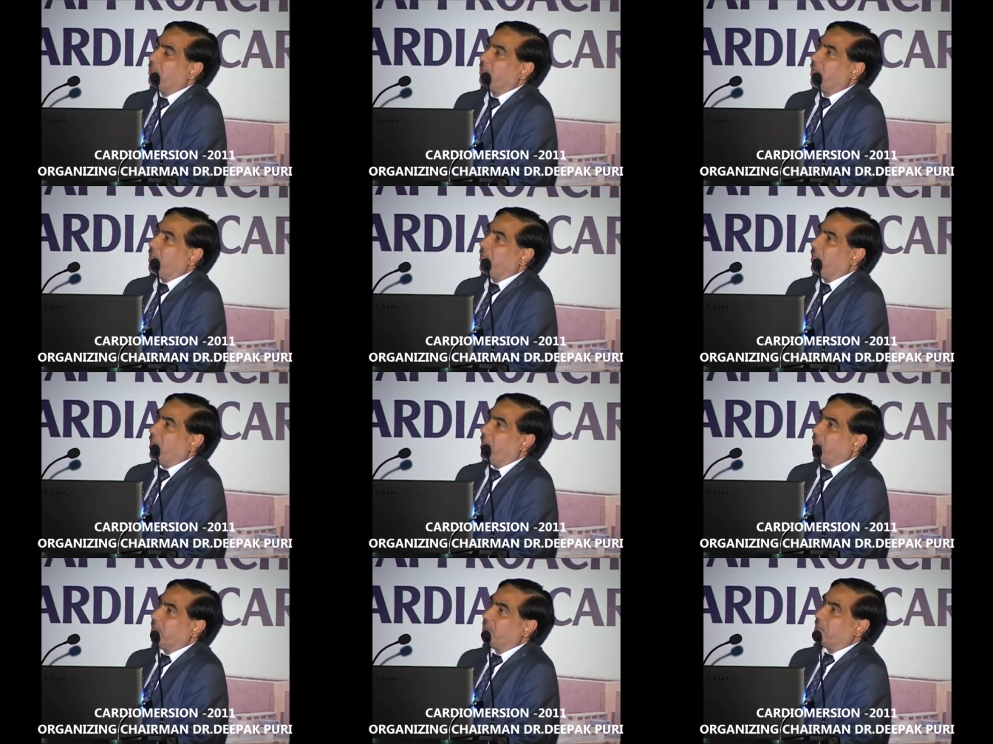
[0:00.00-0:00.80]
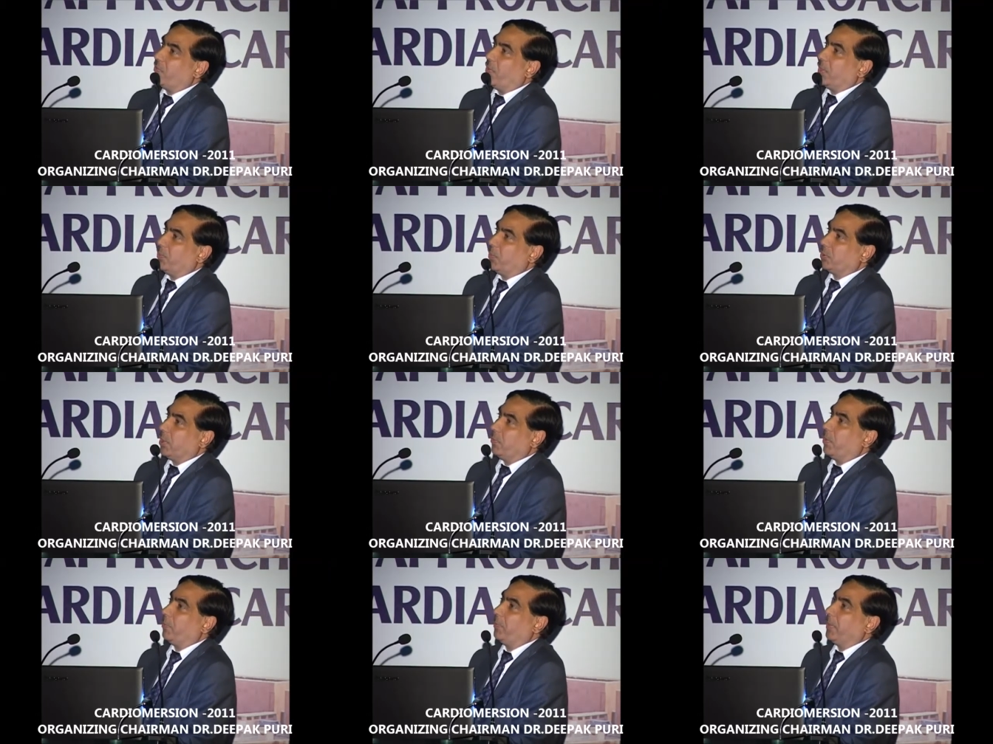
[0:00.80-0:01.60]
10 had regional wall
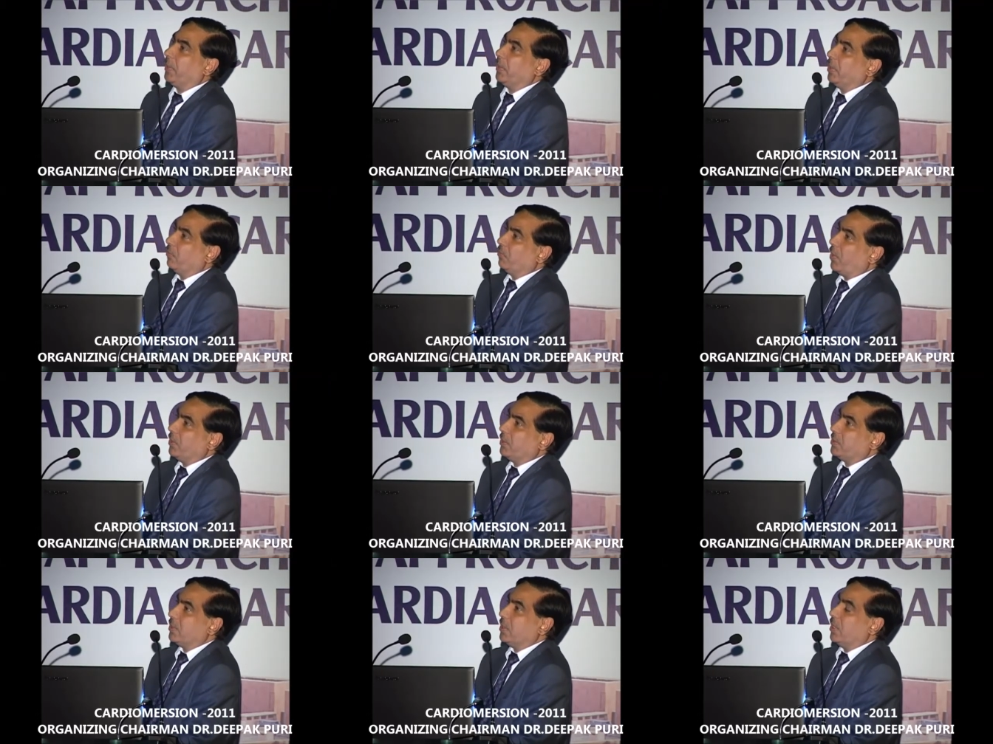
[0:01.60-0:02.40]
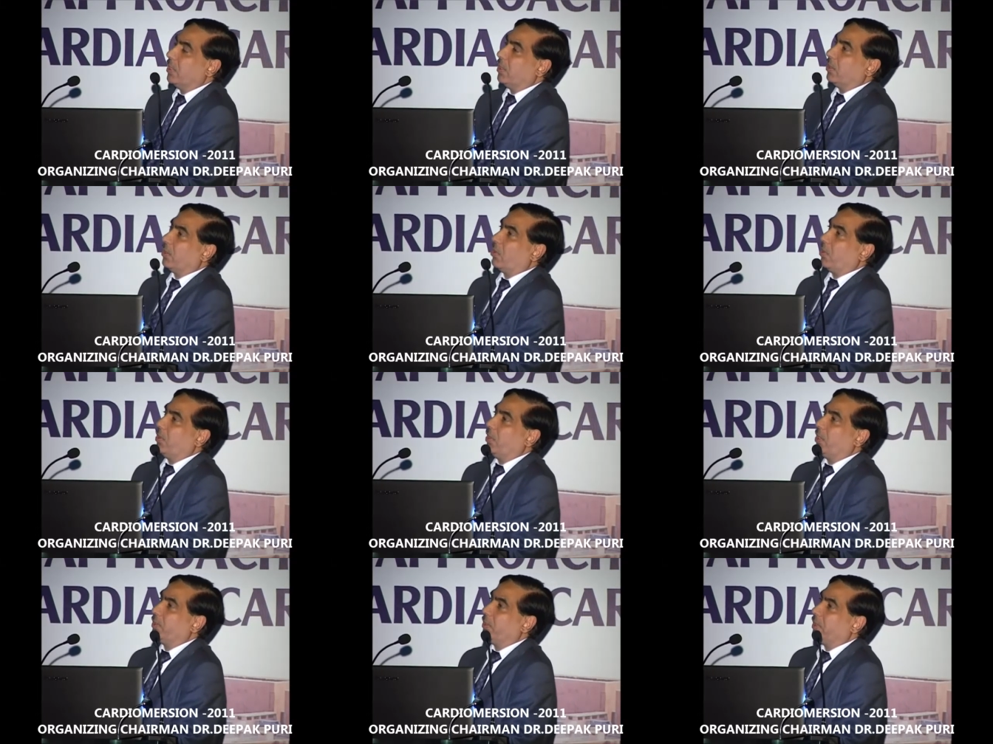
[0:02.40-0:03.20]
motion abnormality in 1 single
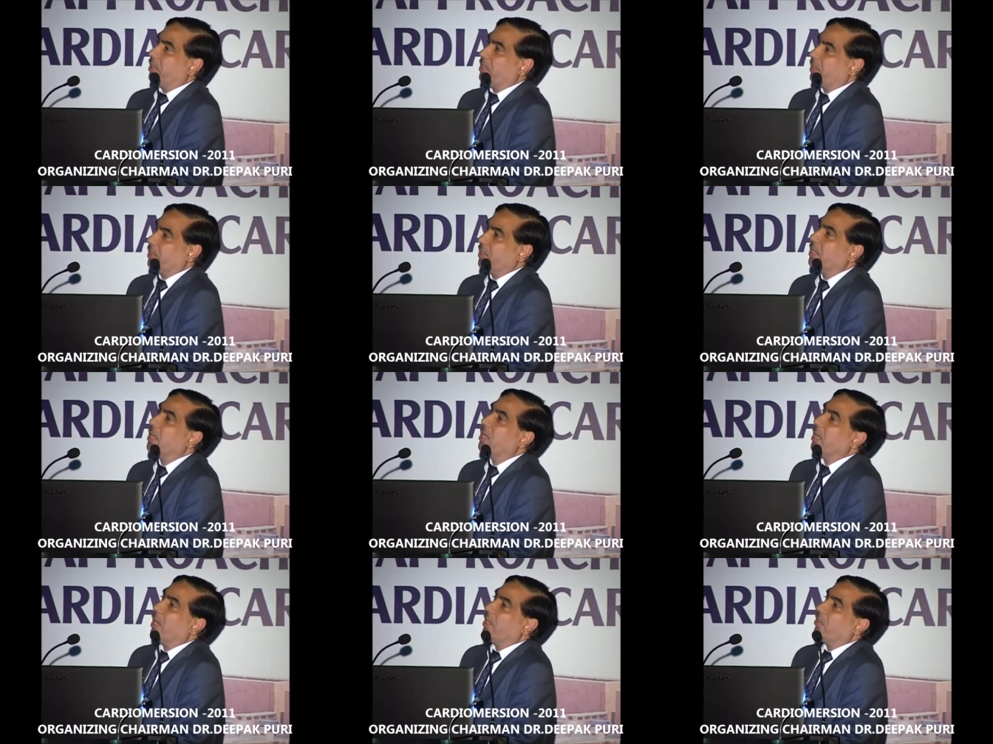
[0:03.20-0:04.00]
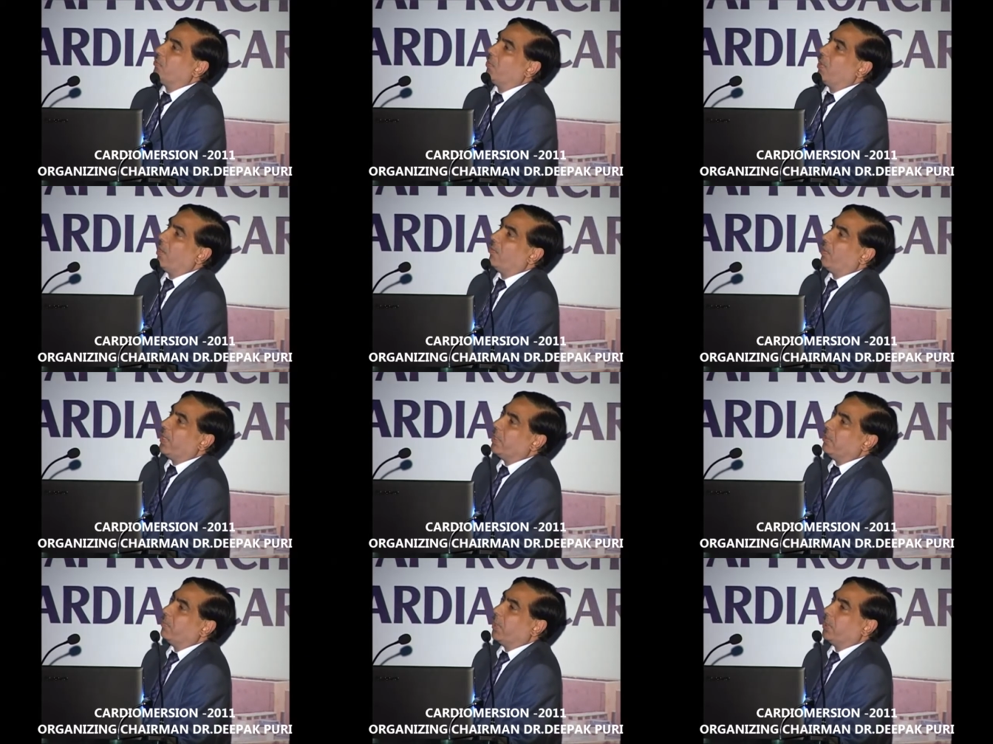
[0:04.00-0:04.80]
coronary artery territory, and 12
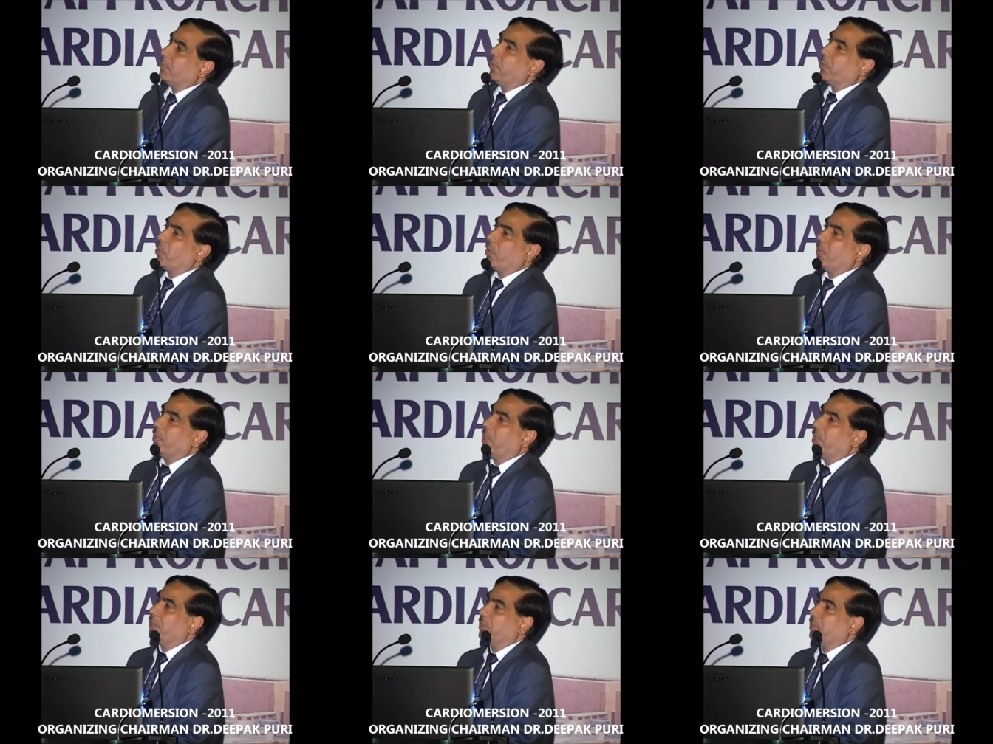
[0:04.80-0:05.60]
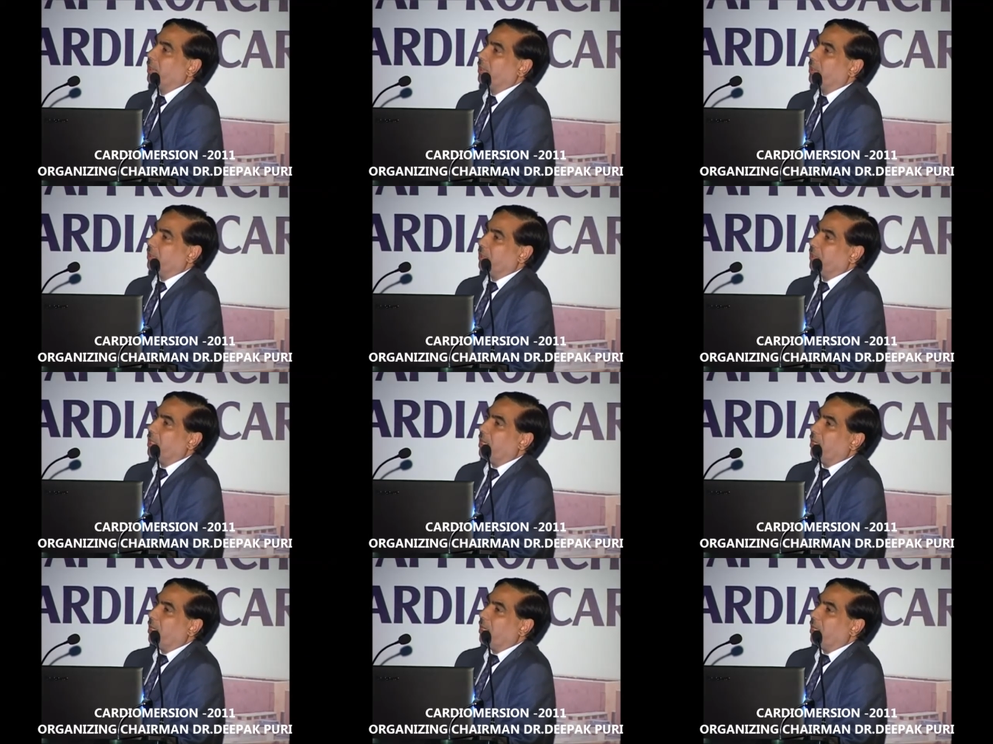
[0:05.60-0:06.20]
had in multiple coronary artery territory.